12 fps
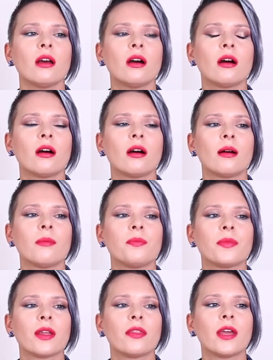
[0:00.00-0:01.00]

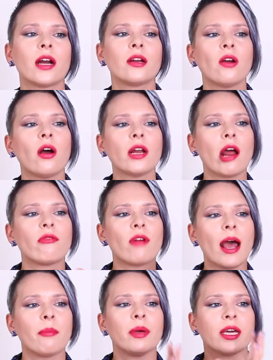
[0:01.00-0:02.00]
um, they are not
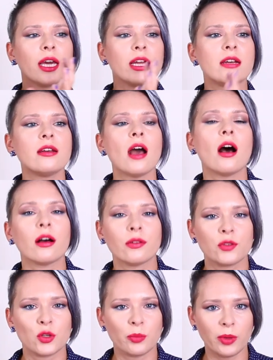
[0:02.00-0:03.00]
Arabic
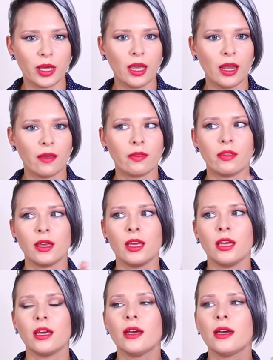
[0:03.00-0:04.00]
enough to be in
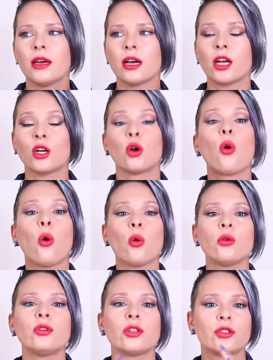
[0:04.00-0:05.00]
the kind of
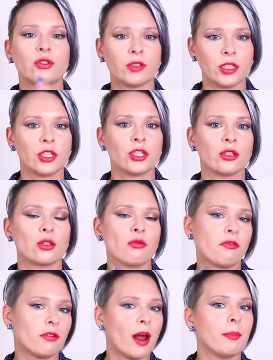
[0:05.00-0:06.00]
gold traditions
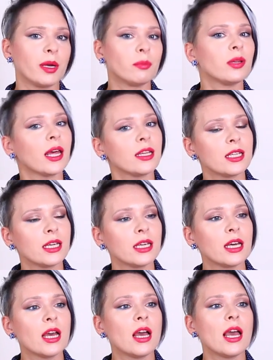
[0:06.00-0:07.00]
of Arabic
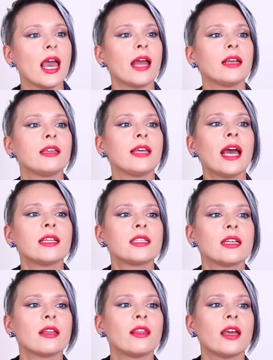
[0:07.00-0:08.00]
blending, and
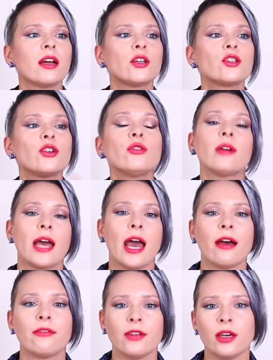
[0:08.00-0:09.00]
yet they are too
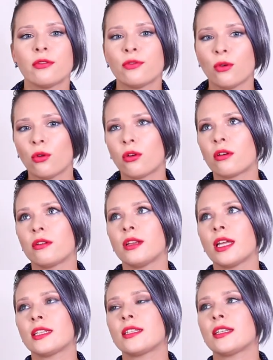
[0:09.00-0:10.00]
heavy for,
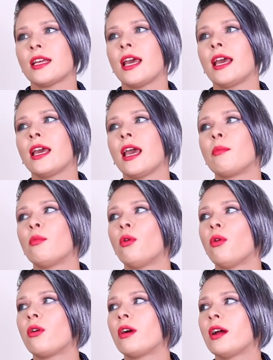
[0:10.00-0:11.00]
let's say, a
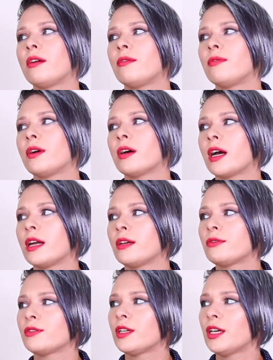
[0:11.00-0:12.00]
more of a kind
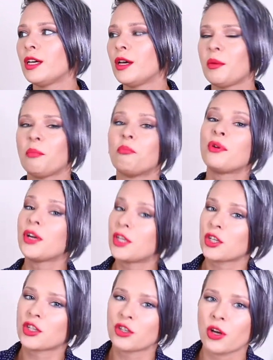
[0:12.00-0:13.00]
of
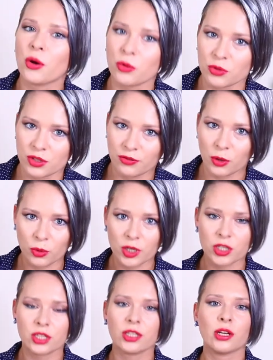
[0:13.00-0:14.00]
British nose, if you
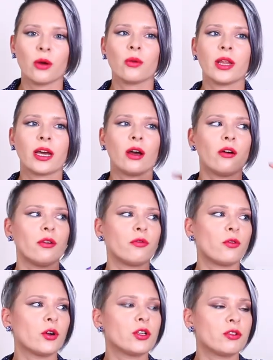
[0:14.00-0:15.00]
wish, you know, like uh,
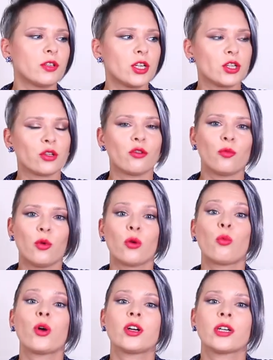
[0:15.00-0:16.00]
for a tradition of
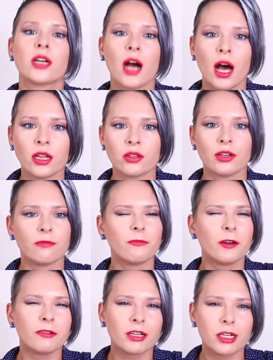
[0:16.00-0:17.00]
more watercolory,
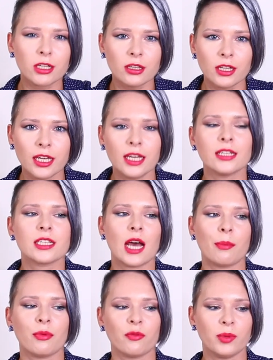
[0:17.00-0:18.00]
very clean
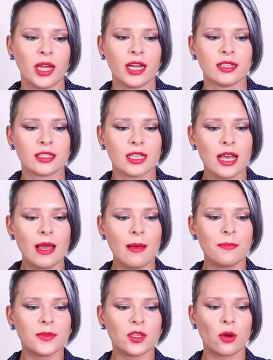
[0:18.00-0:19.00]
type of blends.
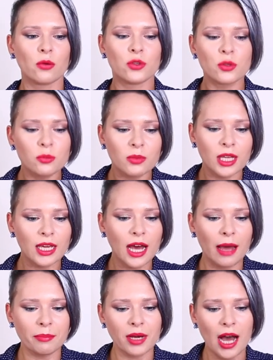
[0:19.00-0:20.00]
So to me,
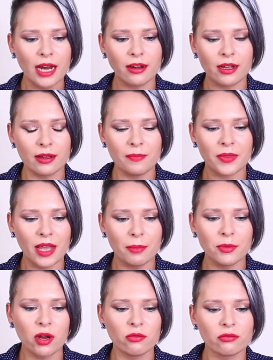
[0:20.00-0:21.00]
I'm kind of,
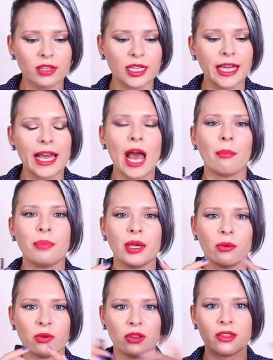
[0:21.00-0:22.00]
I'm not really
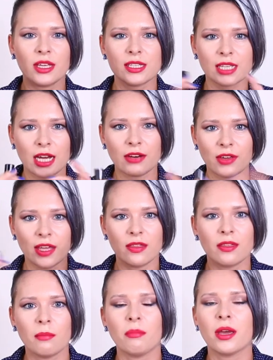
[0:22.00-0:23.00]
happy with this kind of
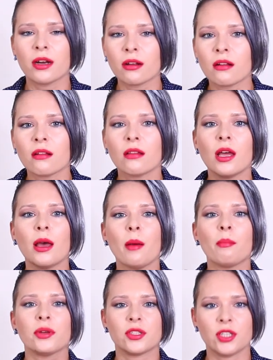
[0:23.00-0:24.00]
in the middle
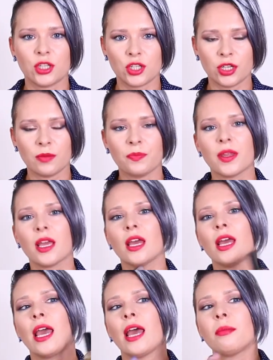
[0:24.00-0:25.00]
position.
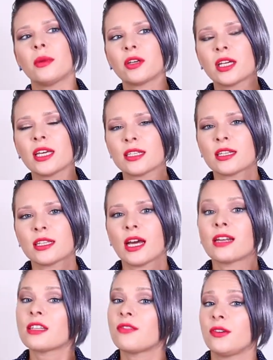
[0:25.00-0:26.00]
And Marquise de
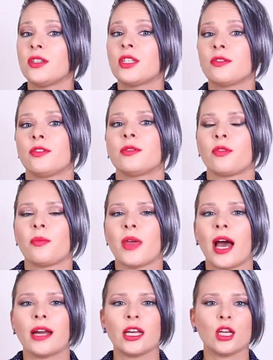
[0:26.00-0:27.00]
Sade is very different from
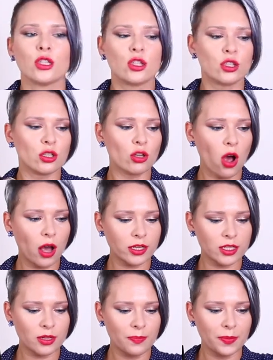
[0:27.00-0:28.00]
that. It's
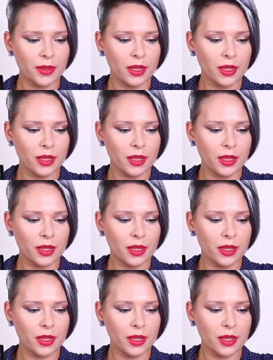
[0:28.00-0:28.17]
not